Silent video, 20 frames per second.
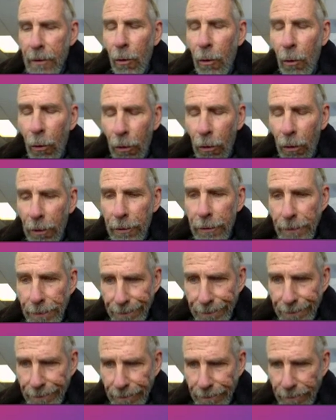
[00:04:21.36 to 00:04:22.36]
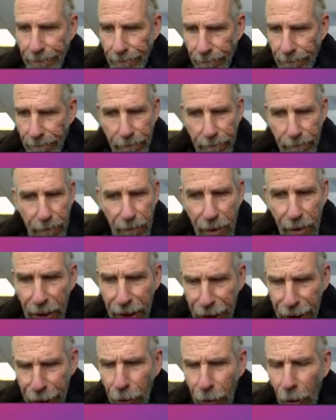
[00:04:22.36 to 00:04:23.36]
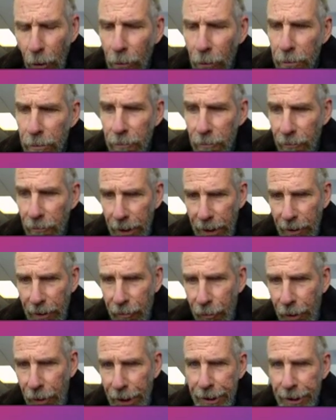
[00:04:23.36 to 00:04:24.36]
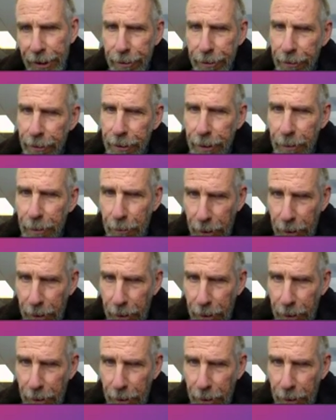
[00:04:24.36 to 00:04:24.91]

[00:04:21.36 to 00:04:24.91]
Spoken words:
or your own, whatever way you're doing it,